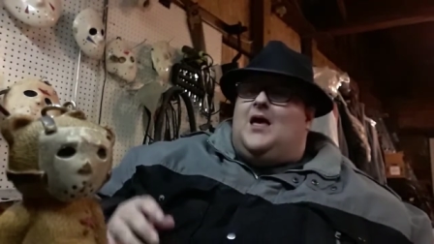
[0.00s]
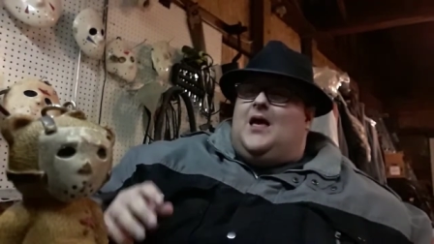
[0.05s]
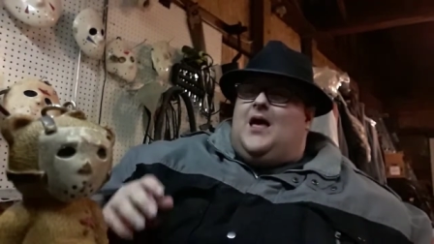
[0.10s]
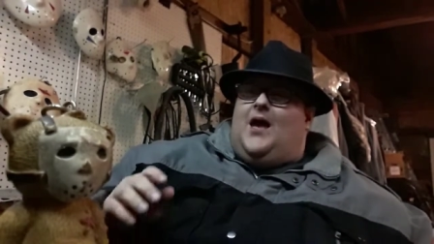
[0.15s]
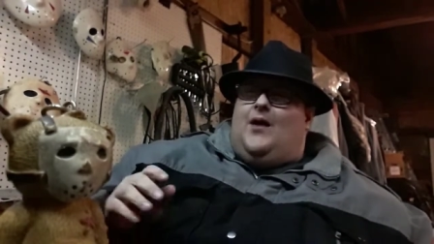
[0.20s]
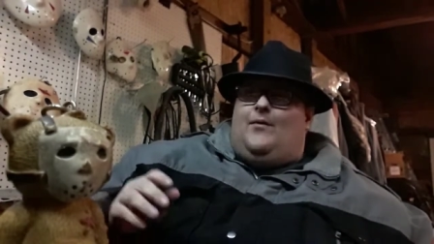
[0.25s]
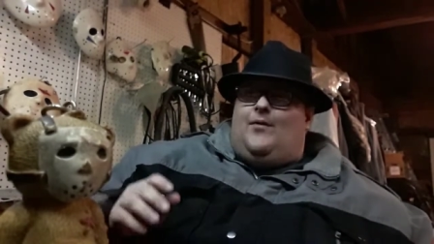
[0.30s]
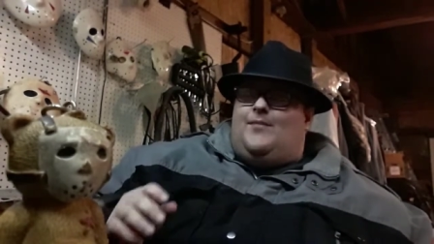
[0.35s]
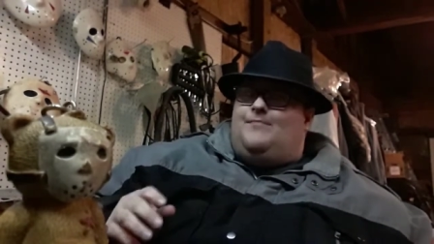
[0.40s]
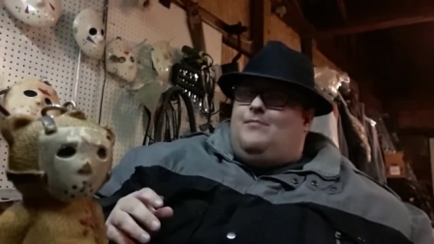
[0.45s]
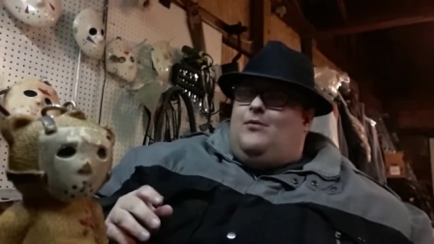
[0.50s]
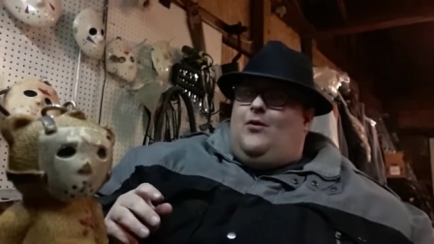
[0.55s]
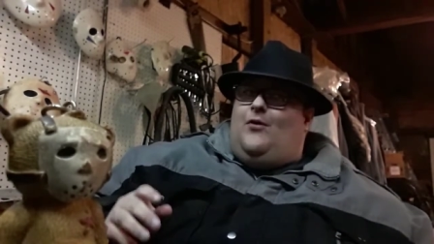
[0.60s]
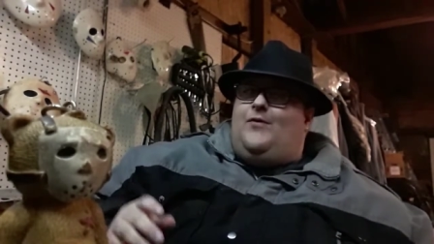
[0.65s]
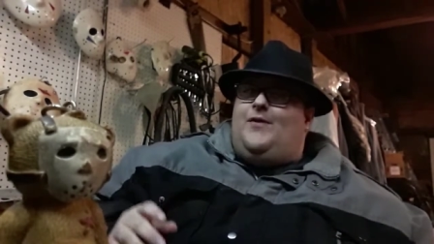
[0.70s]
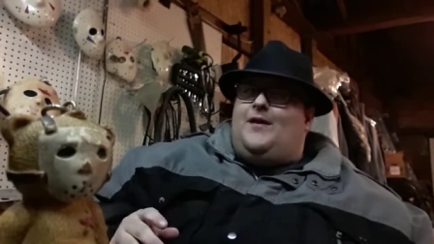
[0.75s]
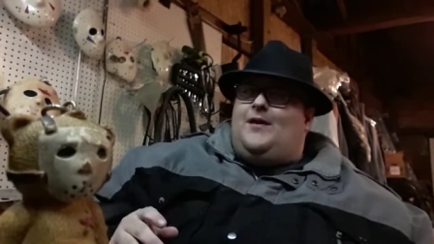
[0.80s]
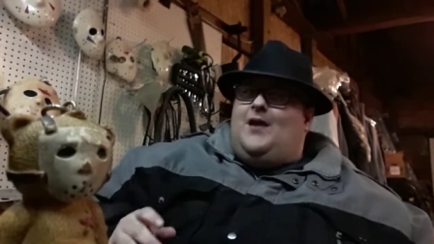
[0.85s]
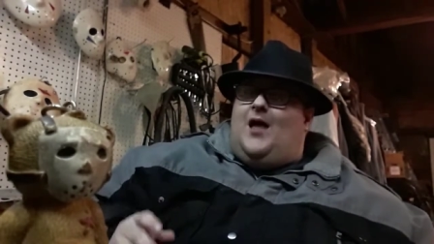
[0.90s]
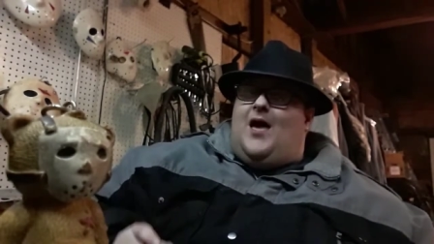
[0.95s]
it would
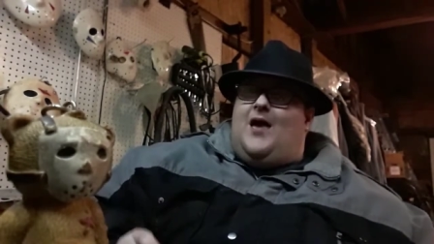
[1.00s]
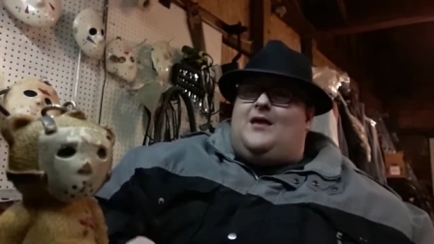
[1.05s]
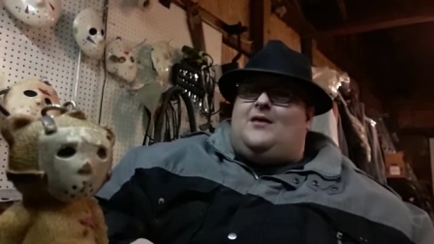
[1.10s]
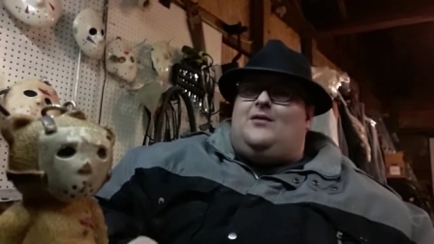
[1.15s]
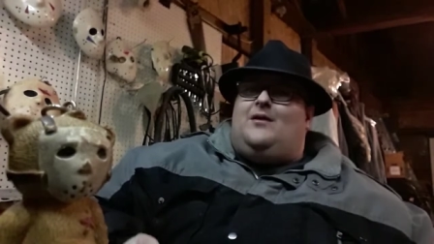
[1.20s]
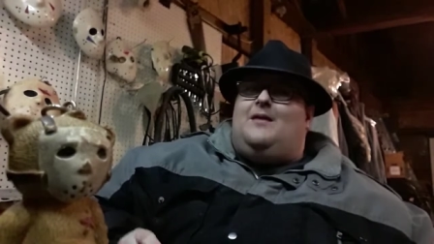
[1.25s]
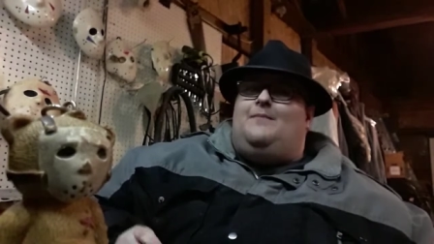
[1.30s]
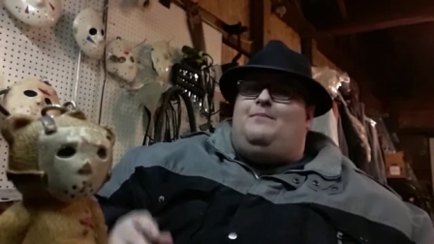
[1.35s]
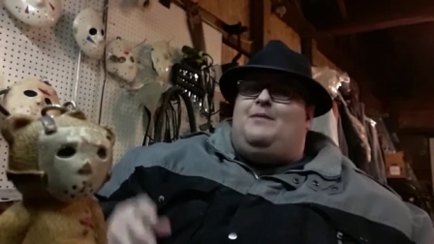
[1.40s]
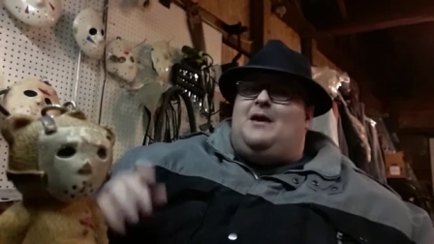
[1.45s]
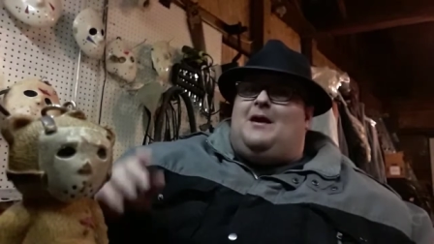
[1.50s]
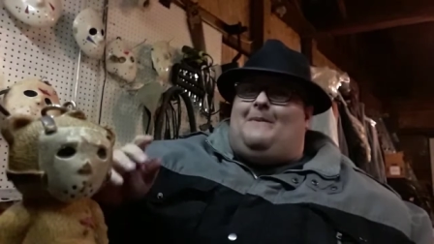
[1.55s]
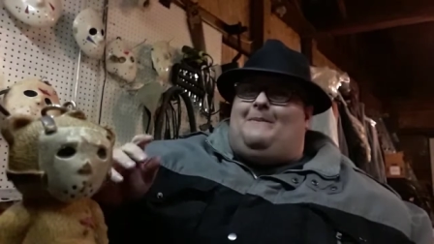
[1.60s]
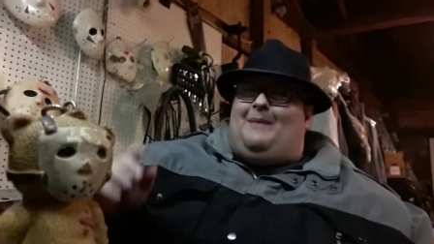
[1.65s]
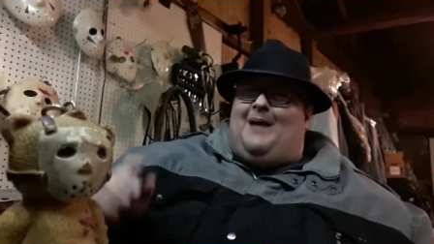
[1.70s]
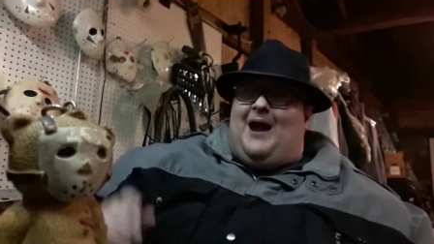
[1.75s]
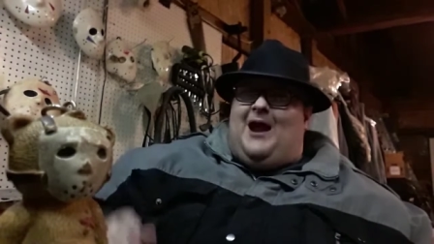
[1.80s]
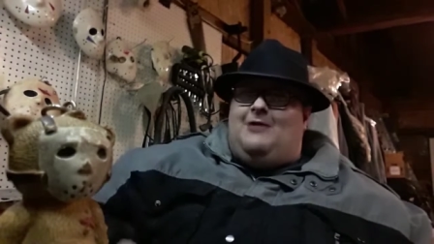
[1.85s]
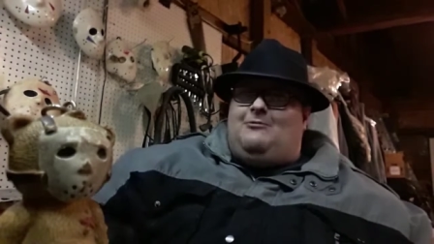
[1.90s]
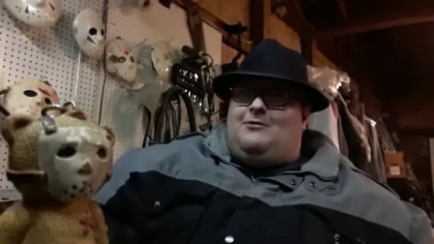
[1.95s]
more than likely be a
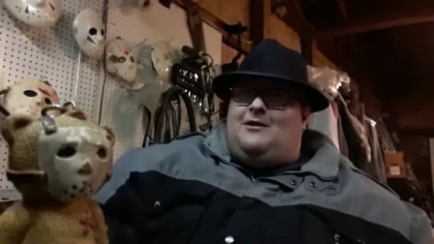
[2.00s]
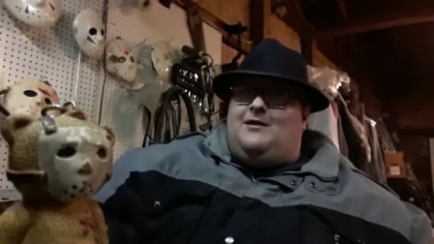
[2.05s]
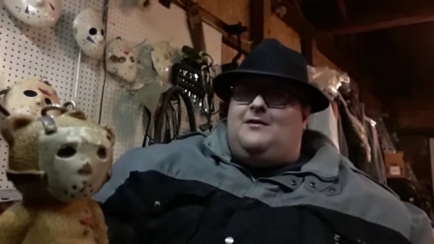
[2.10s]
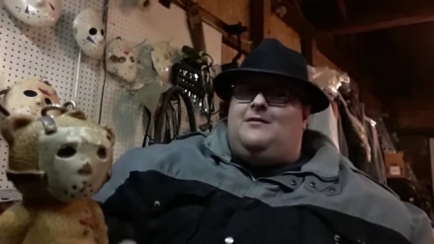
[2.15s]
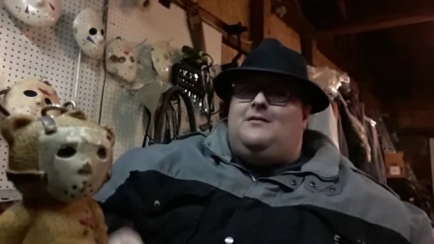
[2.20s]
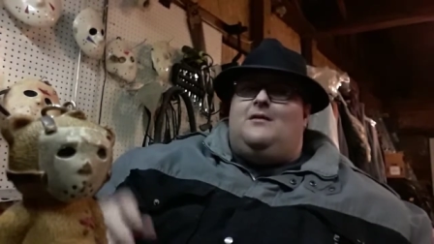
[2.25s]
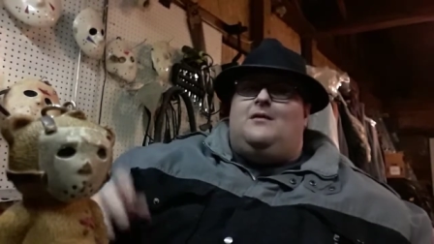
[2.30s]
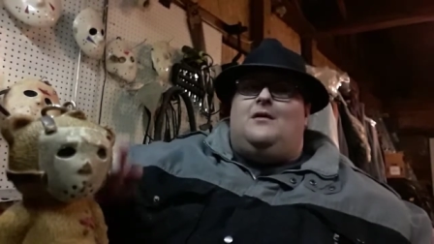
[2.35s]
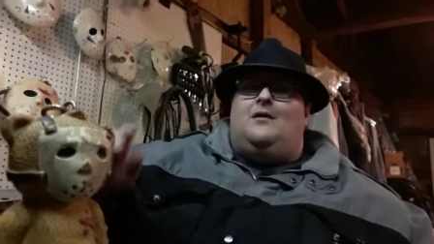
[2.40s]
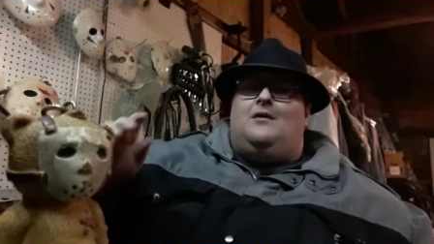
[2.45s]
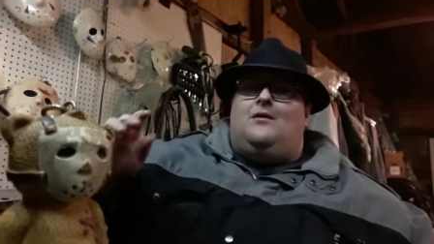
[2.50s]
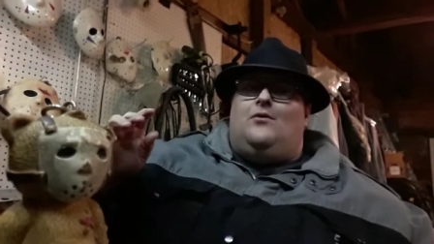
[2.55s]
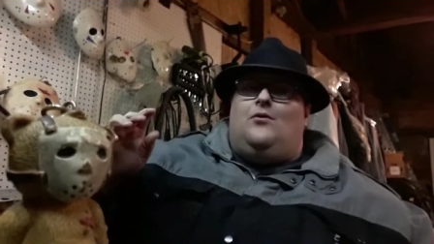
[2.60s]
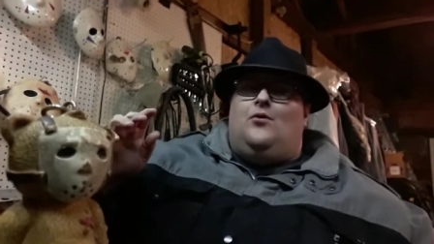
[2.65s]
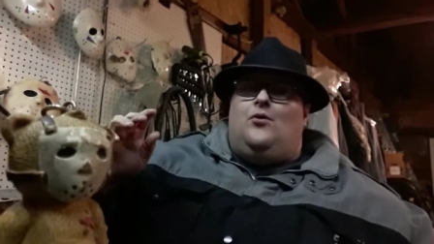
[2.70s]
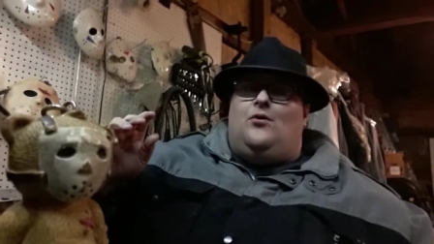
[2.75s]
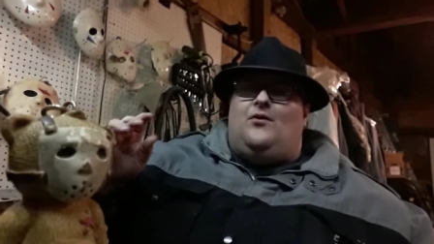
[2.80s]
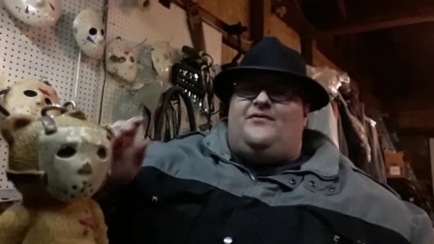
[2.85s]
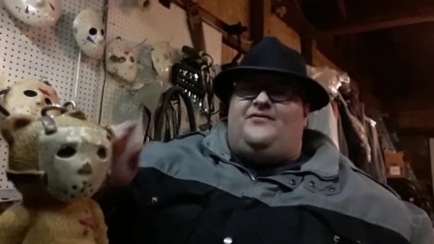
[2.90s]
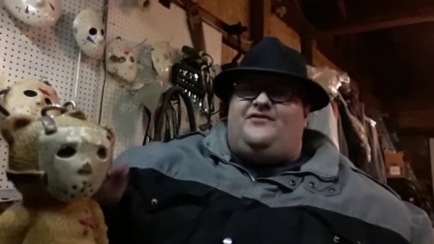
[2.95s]
parent
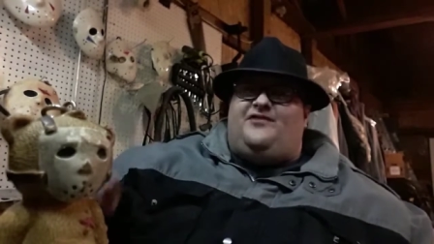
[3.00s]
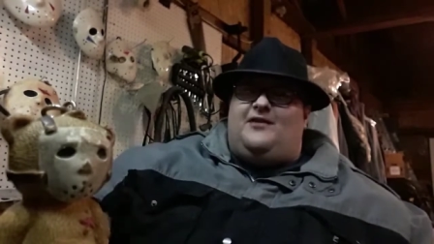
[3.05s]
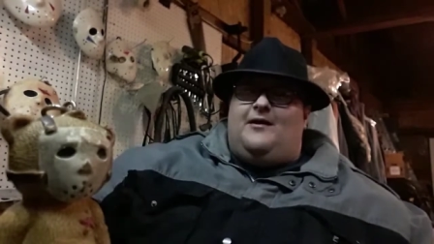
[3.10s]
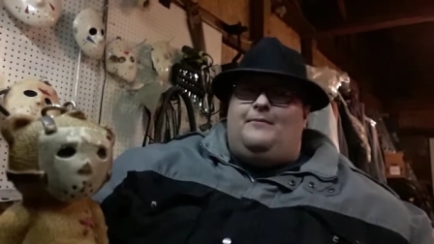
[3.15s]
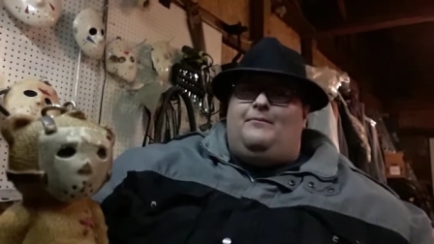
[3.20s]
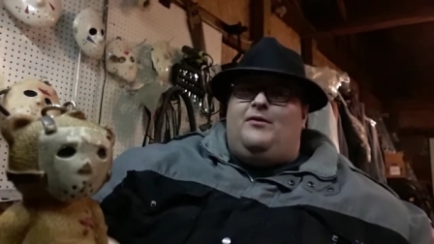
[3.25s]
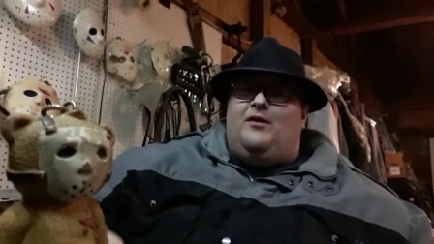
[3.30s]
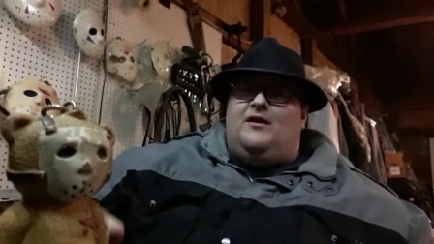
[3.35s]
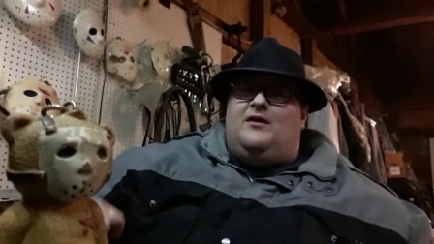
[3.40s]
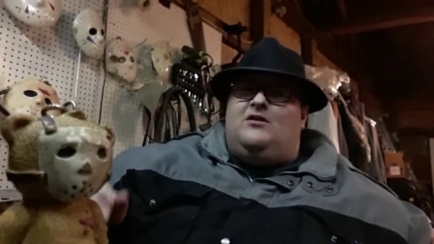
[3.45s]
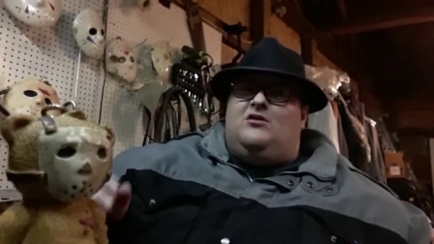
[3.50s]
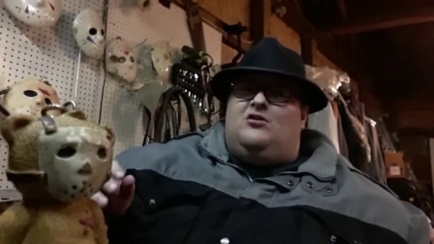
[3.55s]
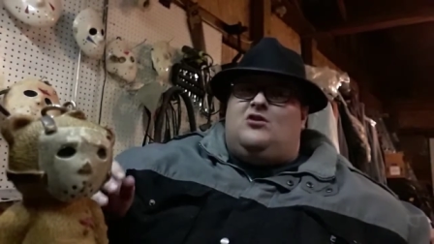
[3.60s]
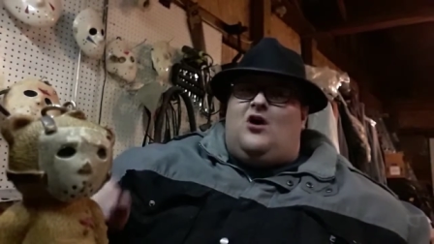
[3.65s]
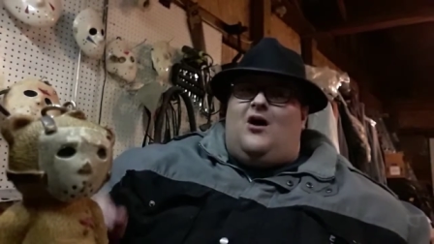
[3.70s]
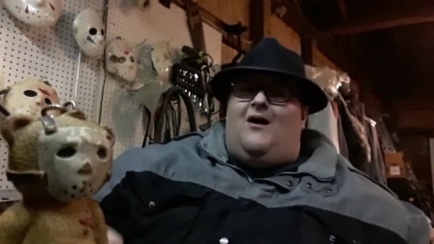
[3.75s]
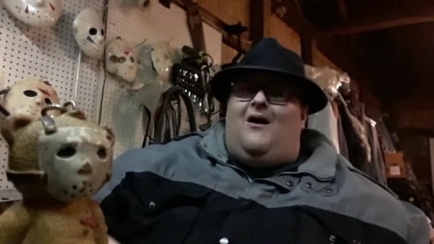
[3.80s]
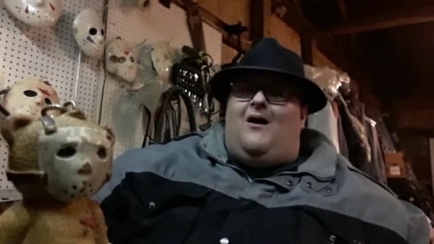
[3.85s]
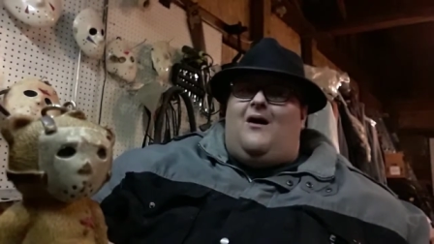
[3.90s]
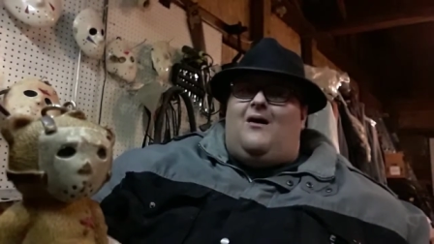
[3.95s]
or a sibling's
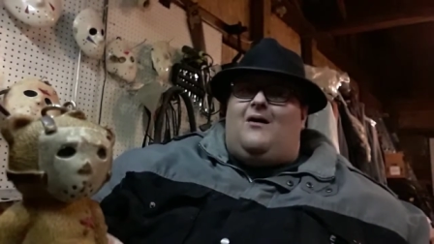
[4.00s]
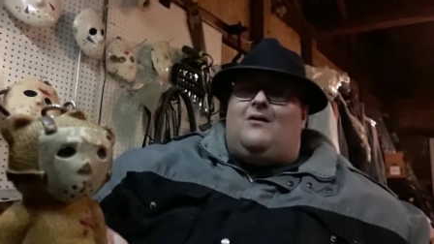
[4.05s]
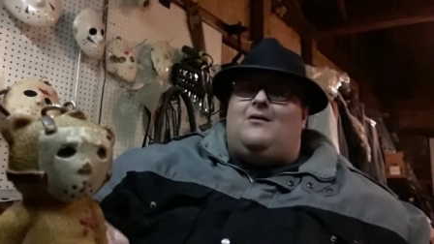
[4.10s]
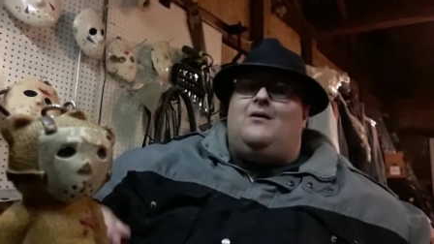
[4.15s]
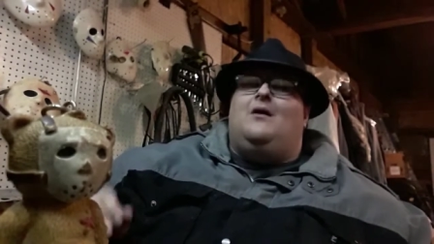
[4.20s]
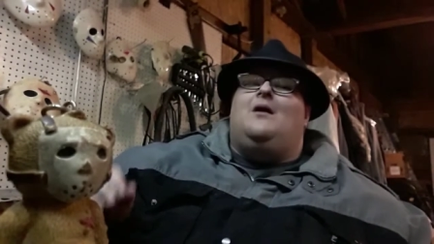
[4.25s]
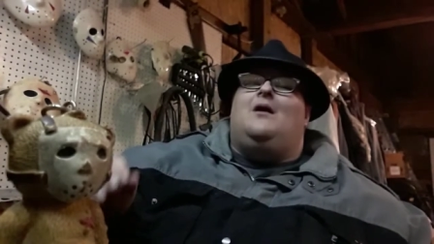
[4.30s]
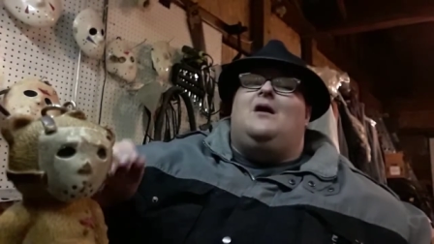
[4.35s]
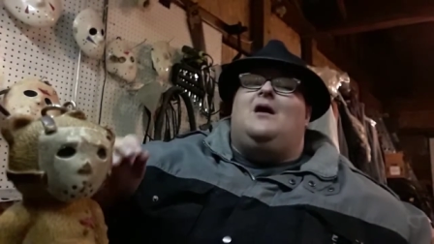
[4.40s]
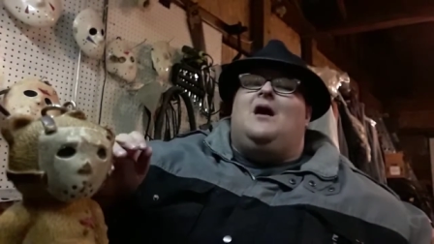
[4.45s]
car